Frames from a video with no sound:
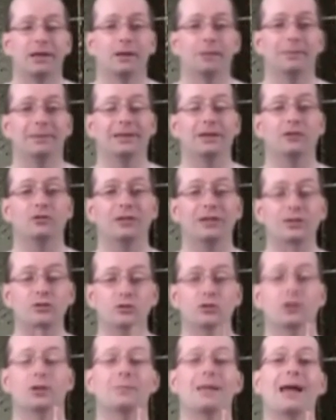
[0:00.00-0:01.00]
because
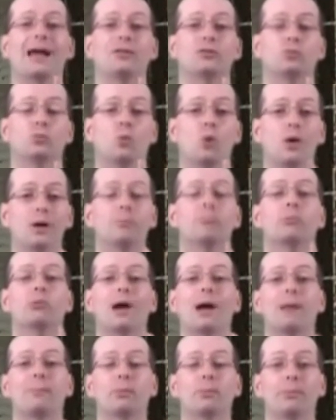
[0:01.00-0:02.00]
each of them has one
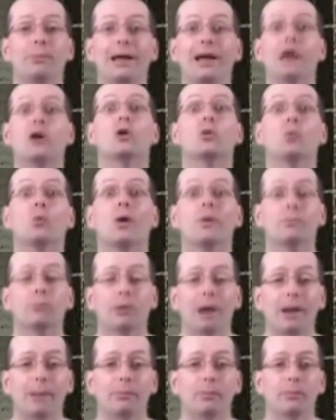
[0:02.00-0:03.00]
proper pair and one
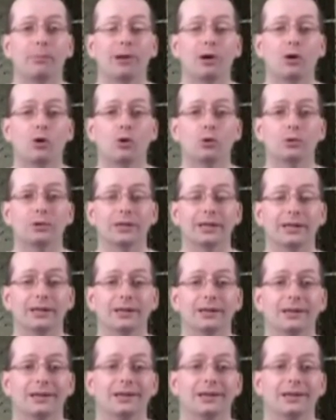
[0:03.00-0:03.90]
proper pair only.